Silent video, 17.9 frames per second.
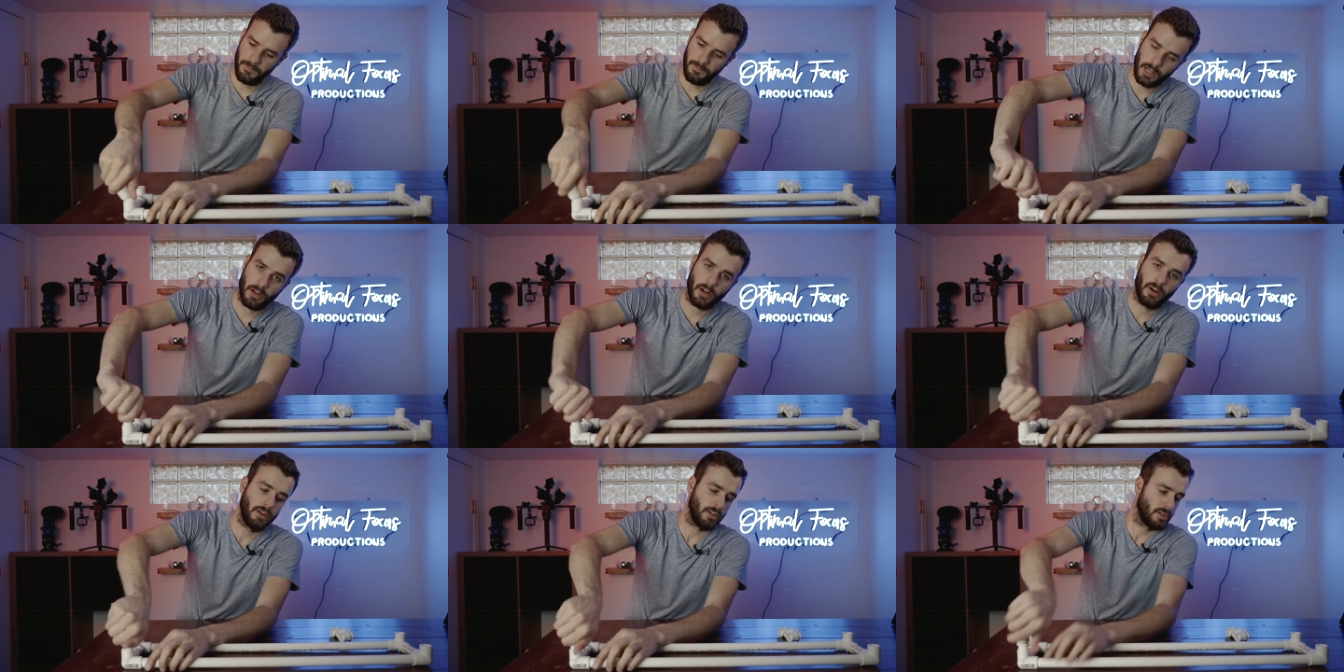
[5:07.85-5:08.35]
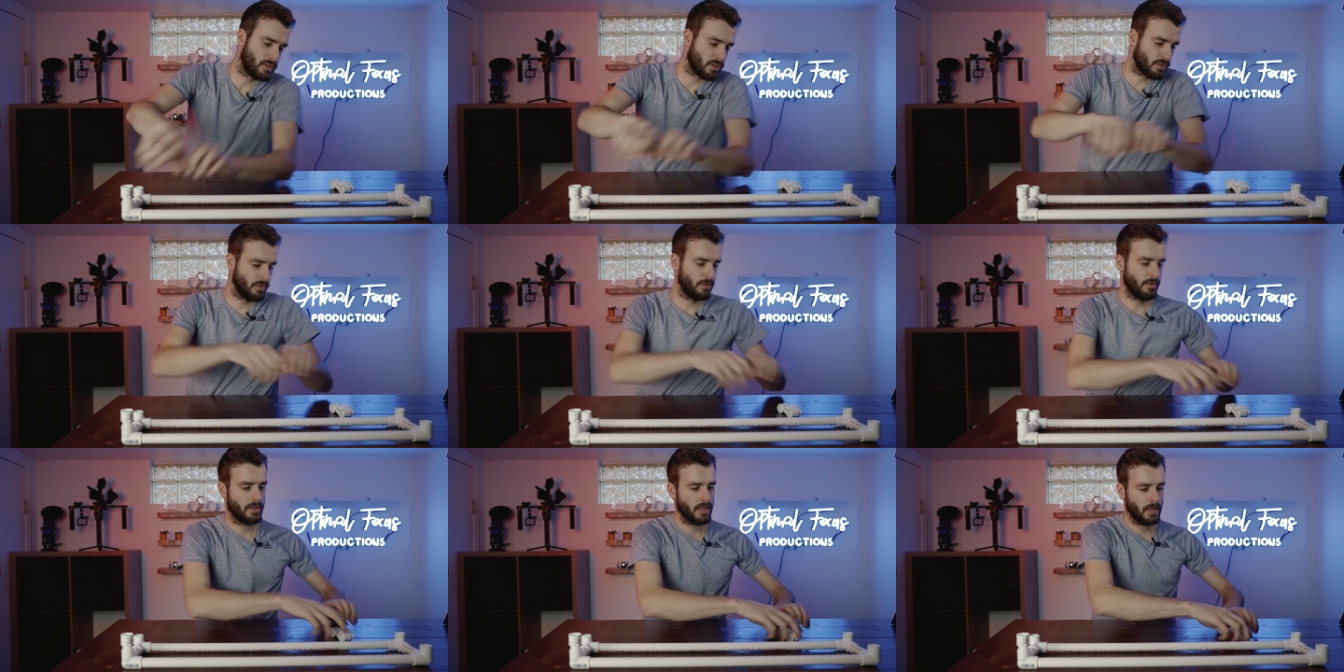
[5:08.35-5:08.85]
and you're going to
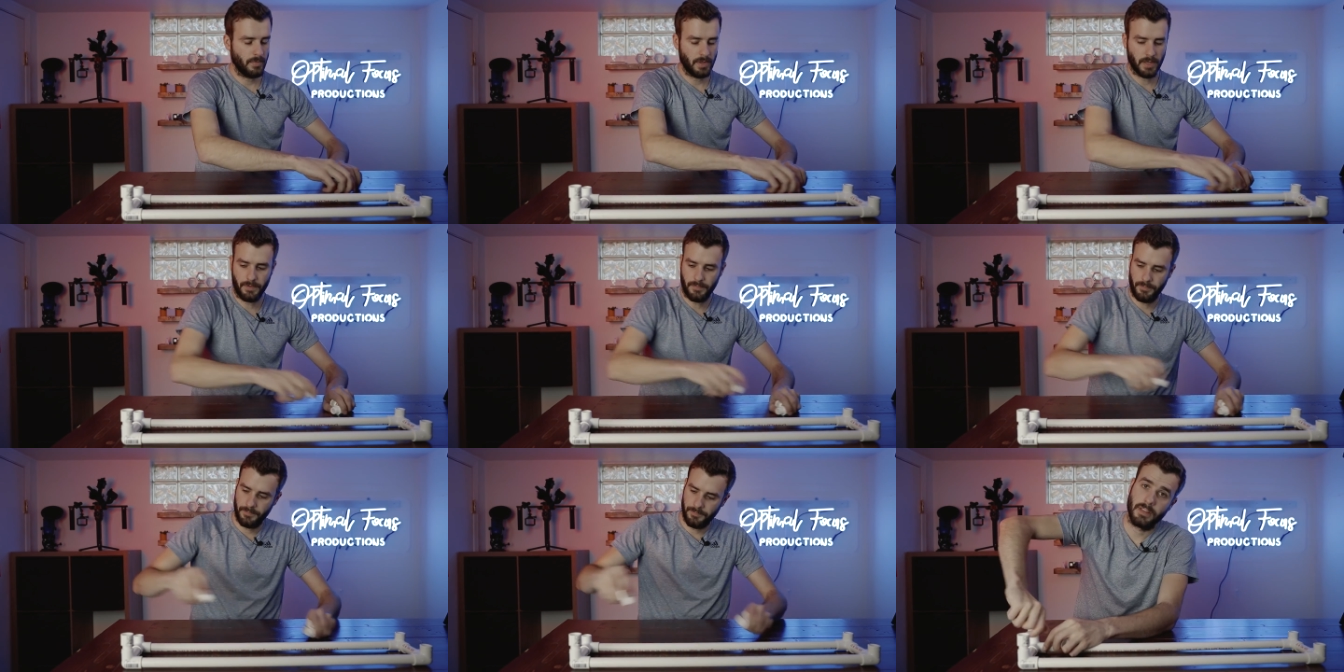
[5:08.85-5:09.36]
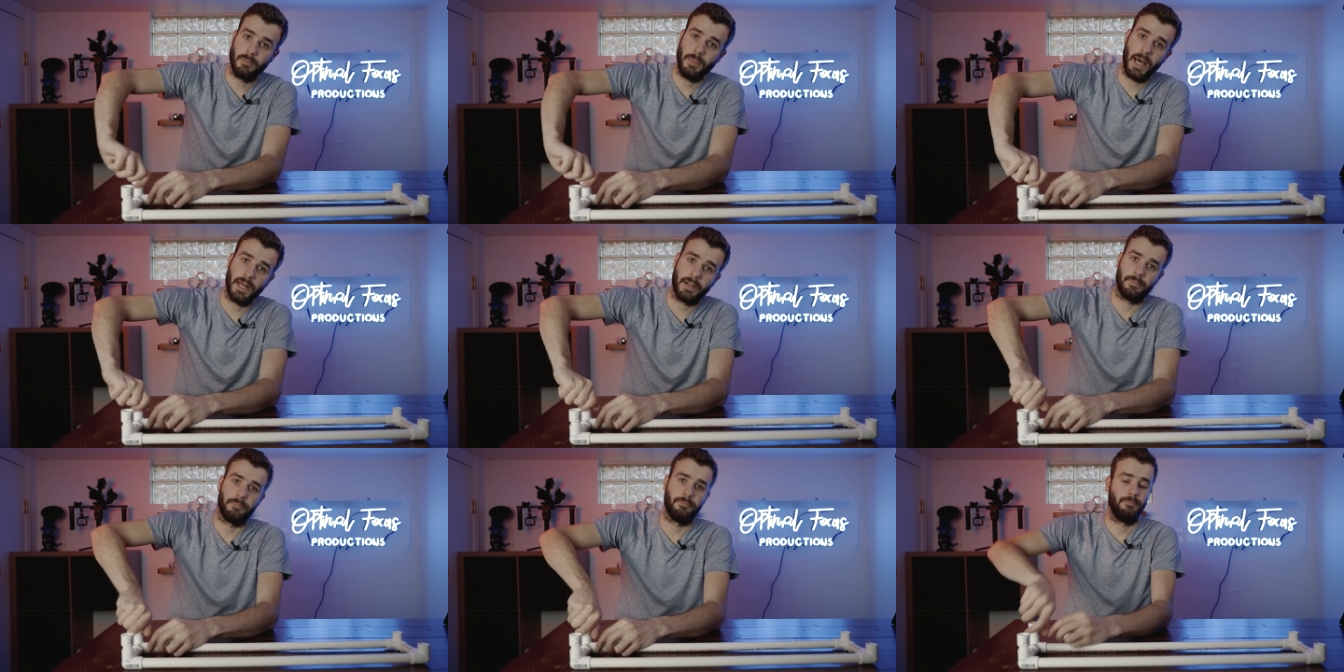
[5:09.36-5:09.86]
screw them in to the
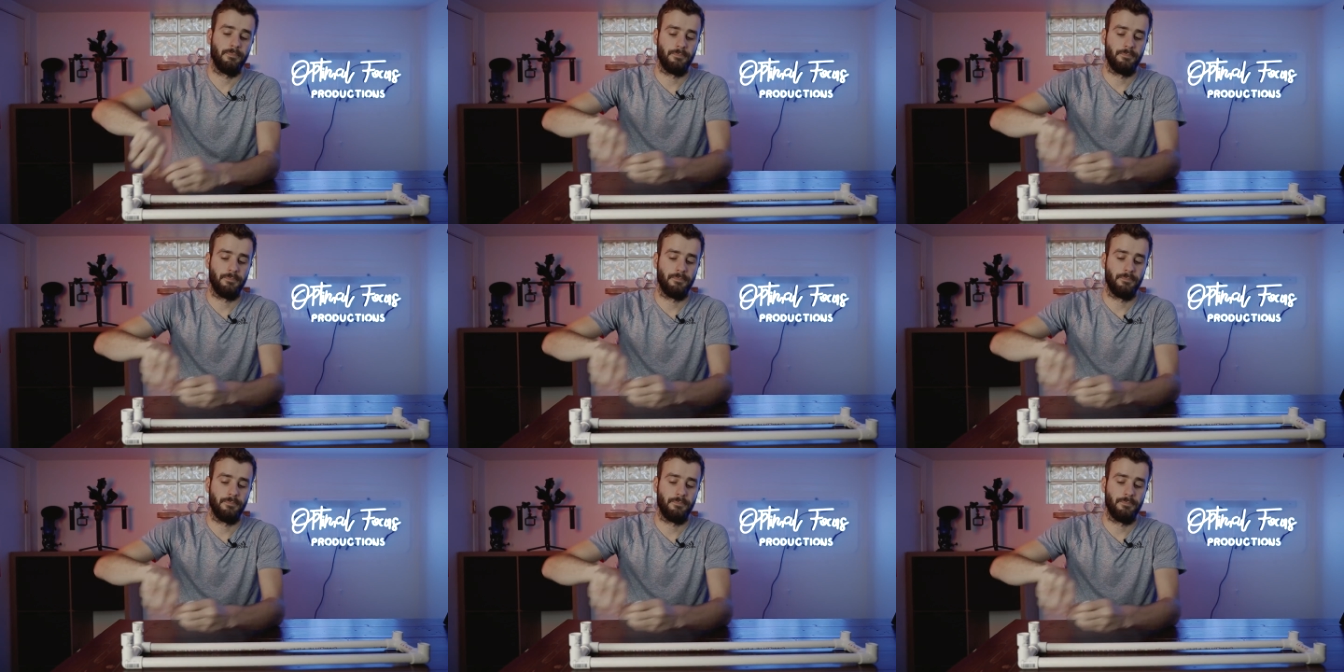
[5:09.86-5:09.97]
bottom.